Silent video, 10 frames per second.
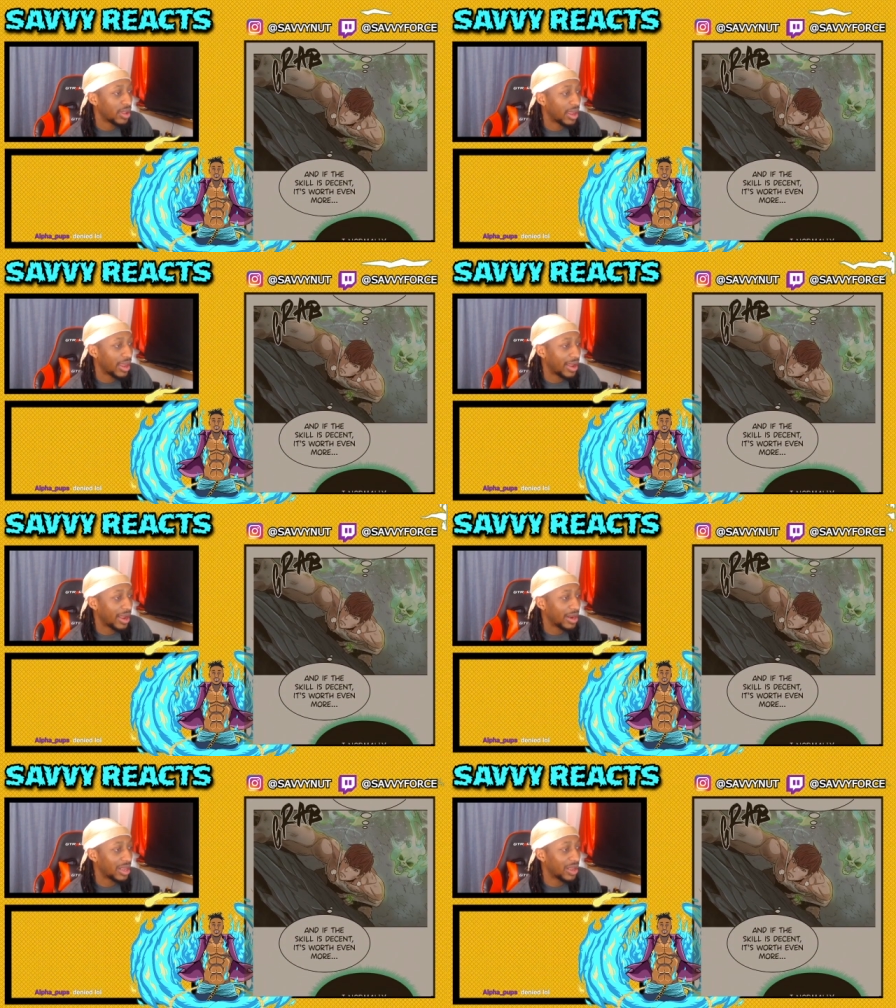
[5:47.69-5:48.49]

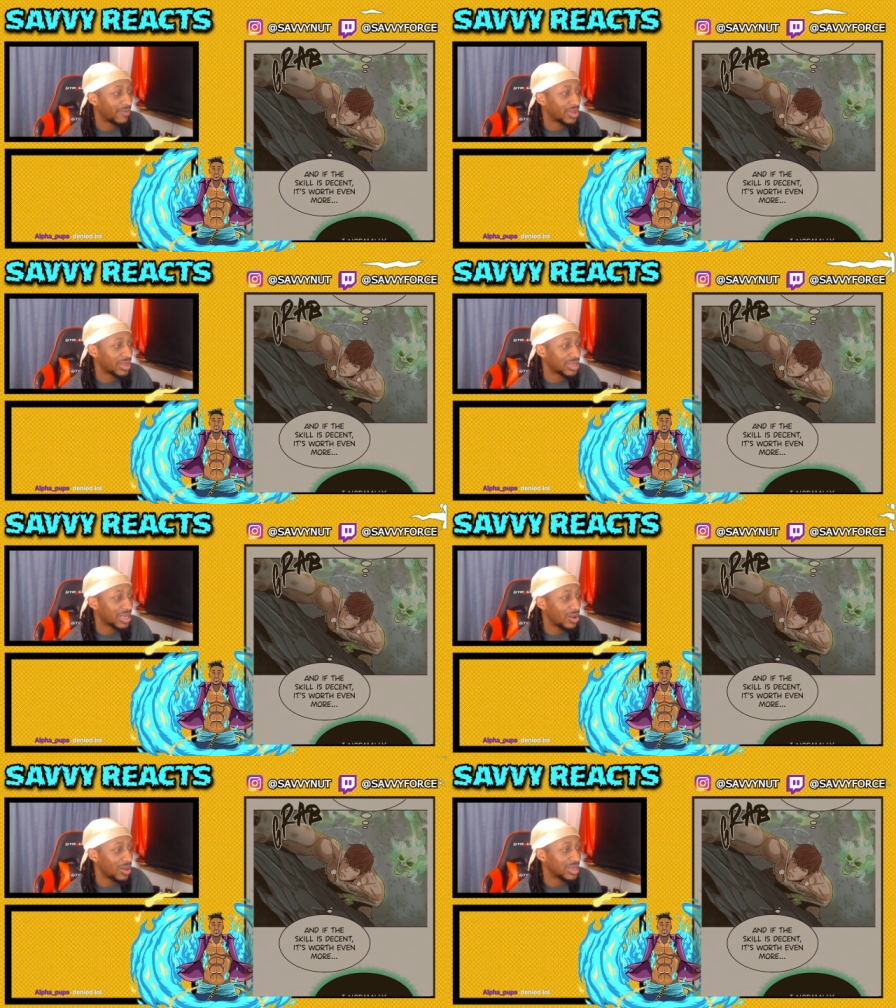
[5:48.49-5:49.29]
And if the
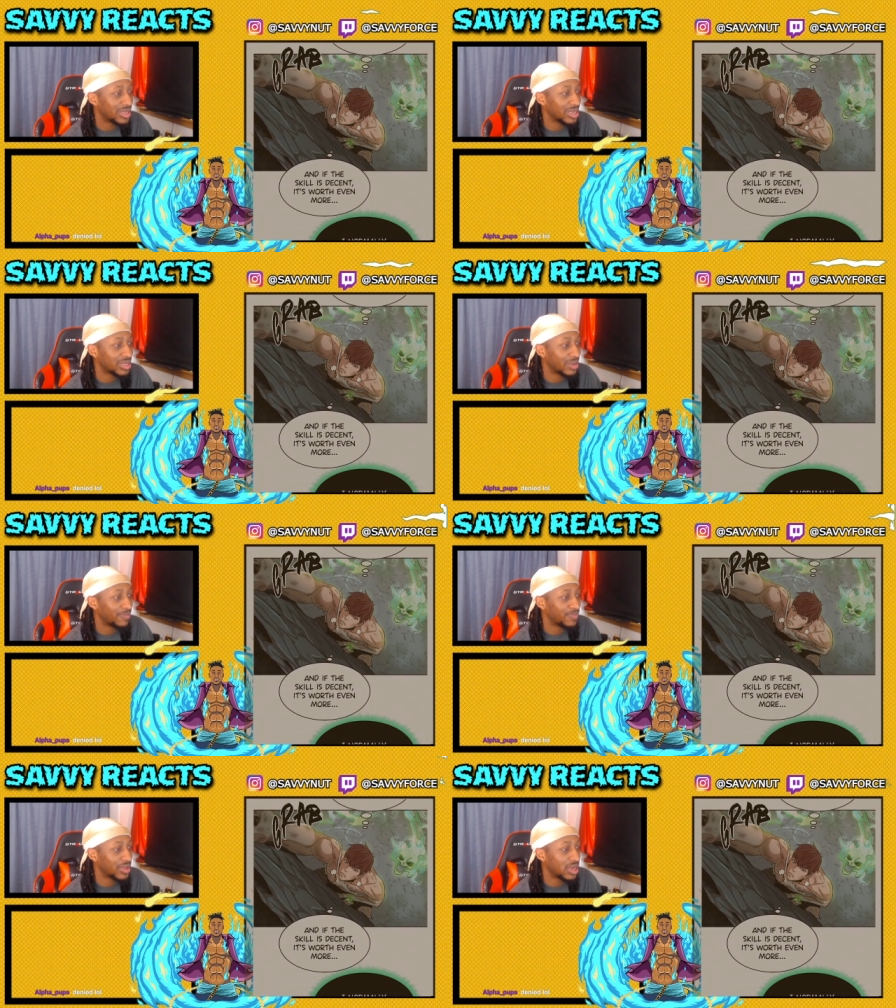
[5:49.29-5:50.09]
skill is
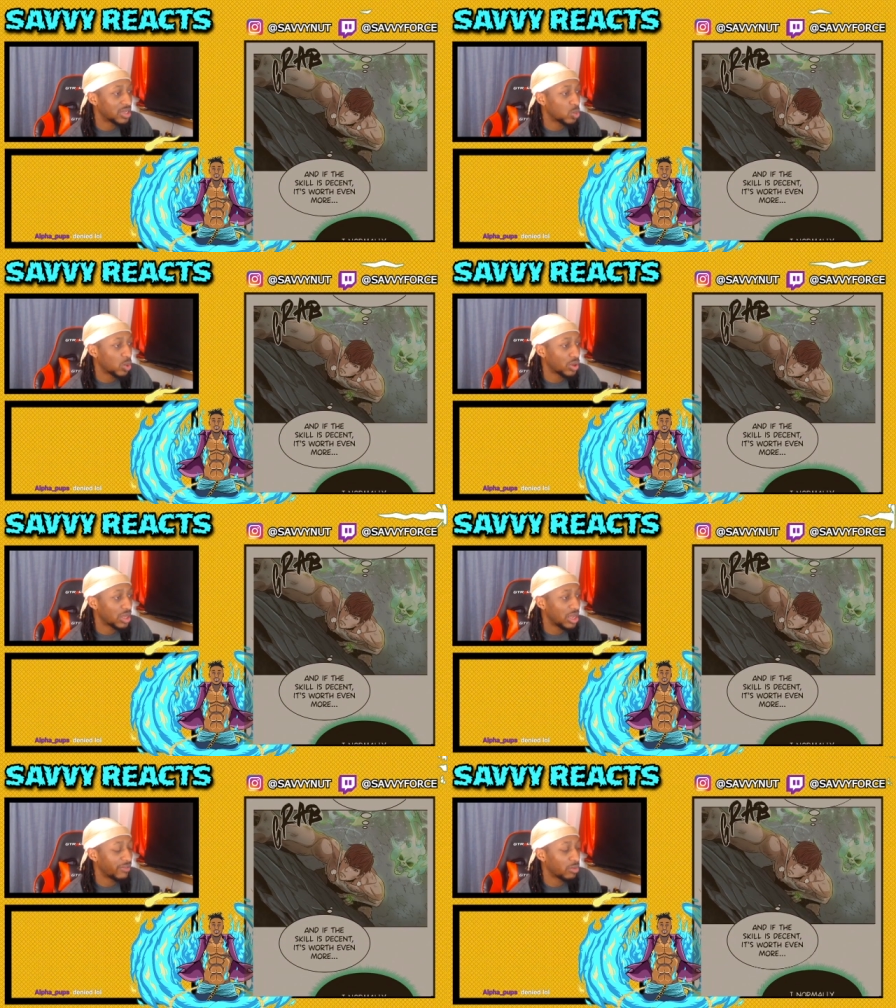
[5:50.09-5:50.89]
decent, it's worth
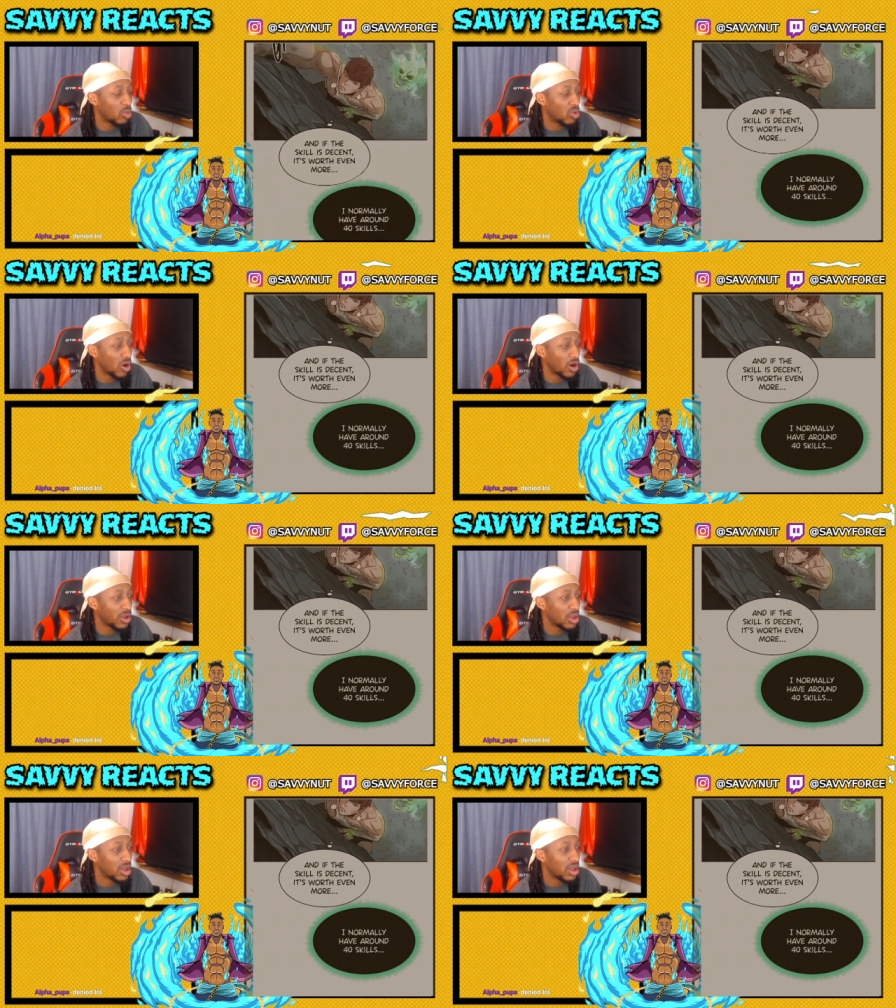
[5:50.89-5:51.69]
even more.
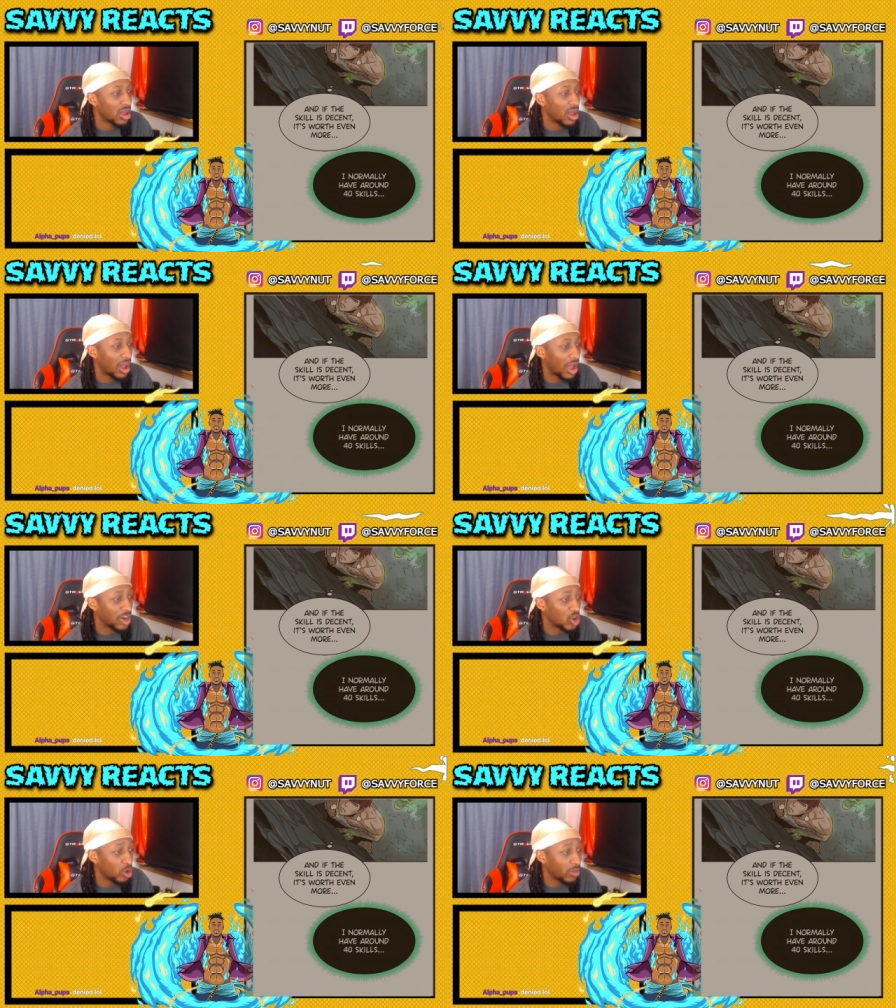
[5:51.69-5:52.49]
I
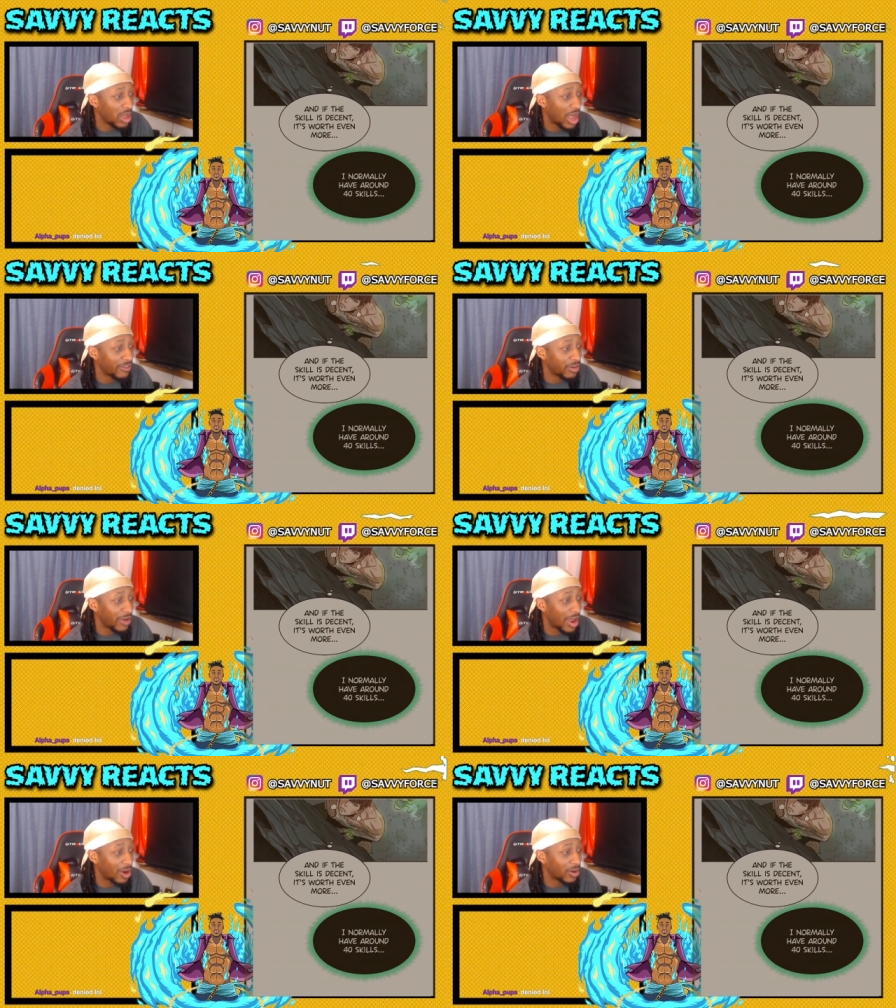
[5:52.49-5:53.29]
normally have
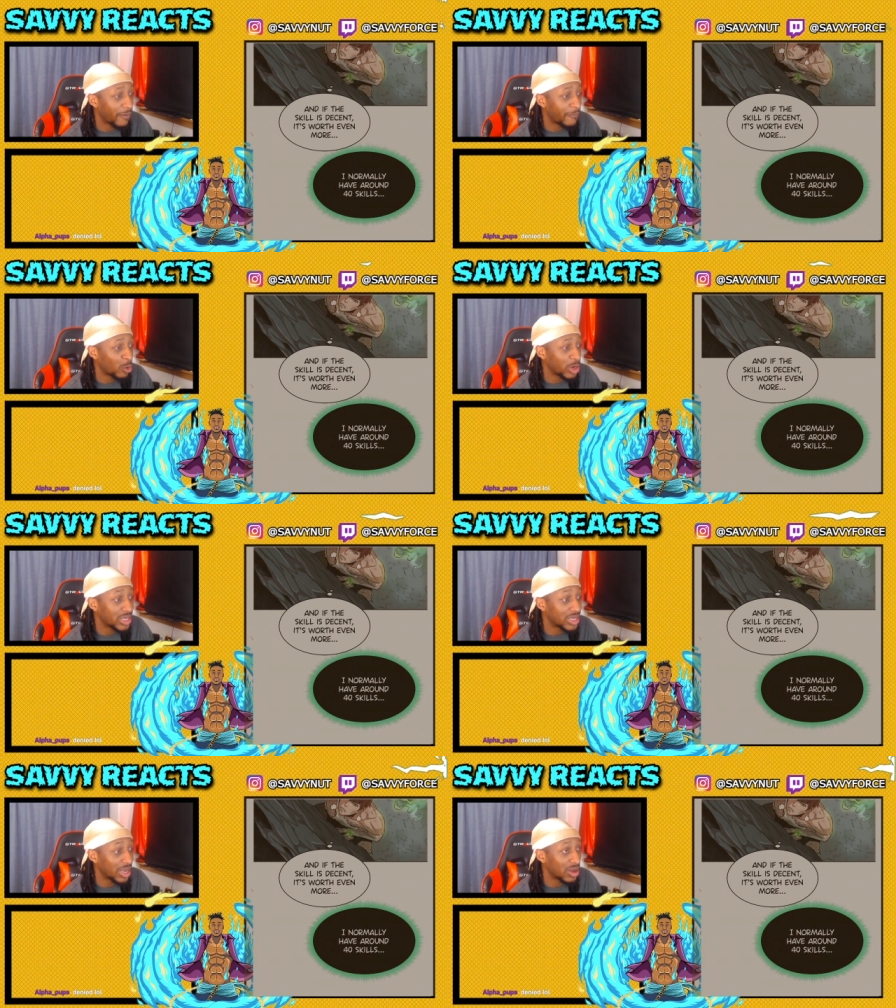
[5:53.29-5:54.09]
around forty
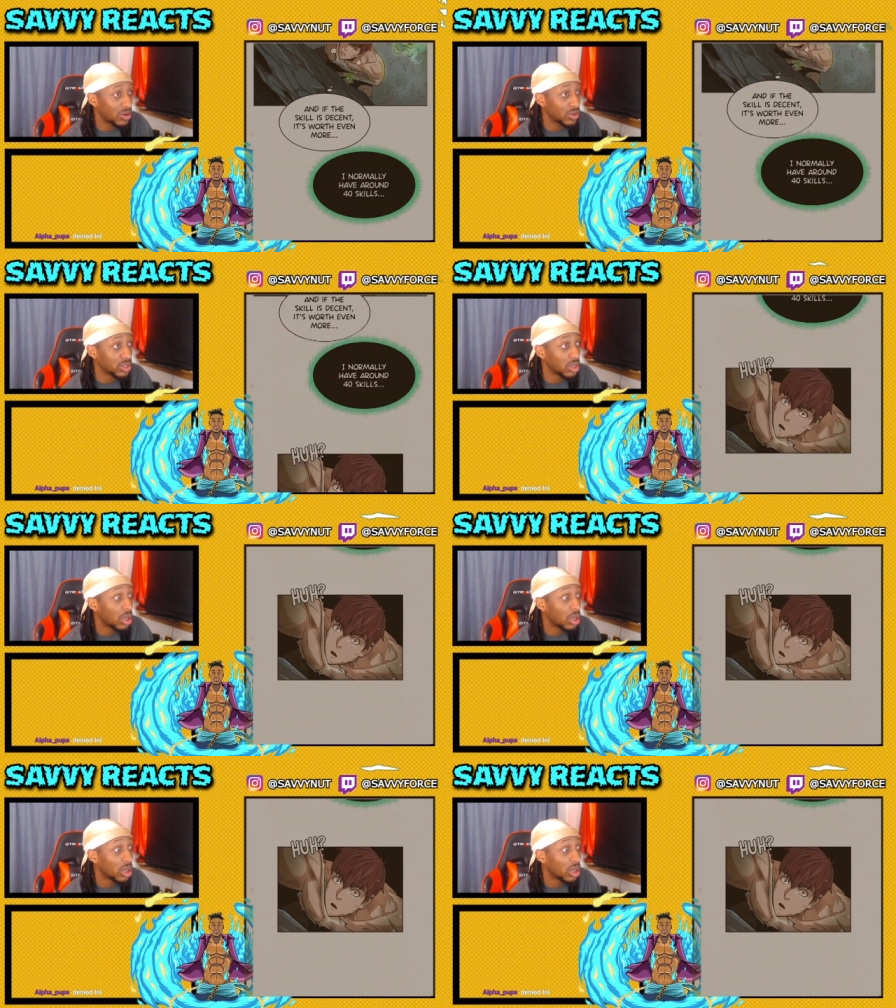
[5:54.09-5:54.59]
skills.